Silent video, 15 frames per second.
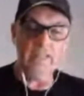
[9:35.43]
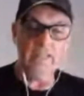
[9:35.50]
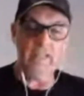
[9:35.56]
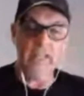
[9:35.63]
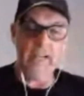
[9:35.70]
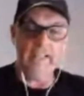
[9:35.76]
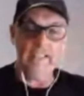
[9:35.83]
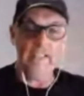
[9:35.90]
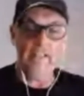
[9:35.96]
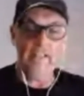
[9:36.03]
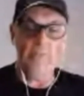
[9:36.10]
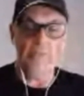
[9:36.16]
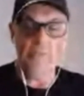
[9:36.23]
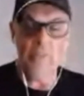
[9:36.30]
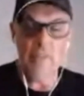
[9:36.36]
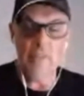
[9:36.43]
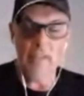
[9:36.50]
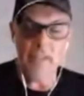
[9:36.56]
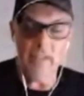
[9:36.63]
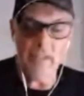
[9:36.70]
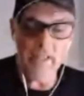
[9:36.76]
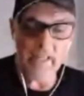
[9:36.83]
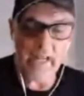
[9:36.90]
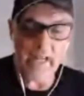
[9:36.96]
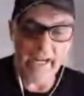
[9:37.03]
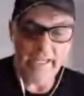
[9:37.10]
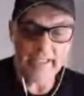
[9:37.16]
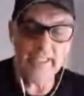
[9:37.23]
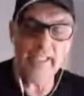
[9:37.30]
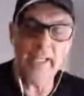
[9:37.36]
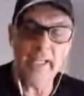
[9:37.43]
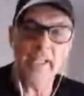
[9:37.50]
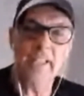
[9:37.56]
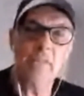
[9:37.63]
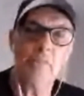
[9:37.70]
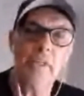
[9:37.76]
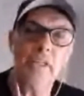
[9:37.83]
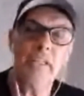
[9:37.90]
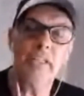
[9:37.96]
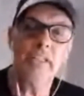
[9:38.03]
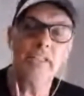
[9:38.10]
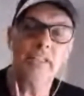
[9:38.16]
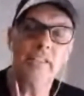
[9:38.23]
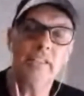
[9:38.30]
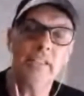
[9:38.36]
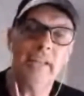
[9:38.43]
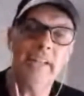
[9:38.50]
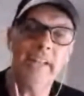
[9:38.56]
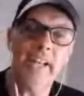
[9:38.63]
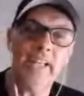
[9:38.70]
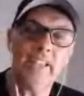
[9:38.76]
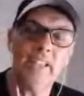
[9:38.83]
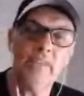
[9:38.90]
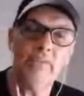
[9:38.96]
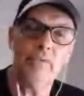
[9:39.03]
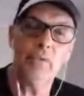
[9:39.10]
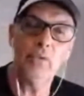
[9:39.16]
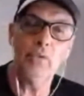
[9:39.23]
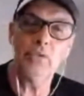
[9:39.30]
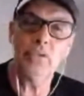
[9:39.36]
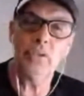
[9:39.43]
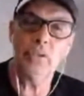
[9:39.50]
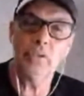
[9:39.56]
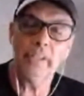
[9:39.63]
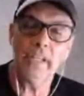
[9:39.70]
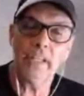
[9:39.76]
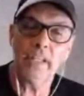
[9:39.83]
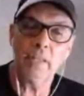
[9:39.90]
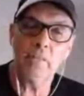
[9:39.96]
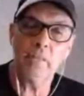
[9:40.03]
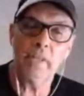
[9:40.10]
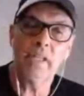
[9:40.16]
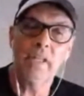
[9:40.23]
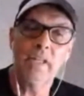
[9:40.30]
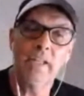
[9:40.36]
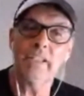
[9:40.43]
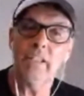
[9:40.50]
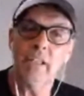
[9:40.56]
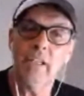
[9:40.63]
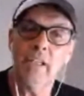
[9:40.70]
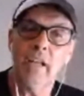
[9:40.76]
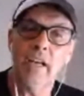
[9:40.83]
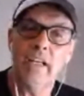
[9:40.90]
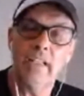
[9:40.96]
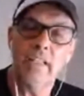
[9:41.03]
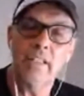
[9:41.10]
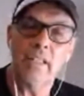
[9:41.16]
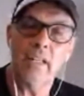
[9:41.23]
there's an active case against me, an active lawsuit against me. That's a lie, Claire.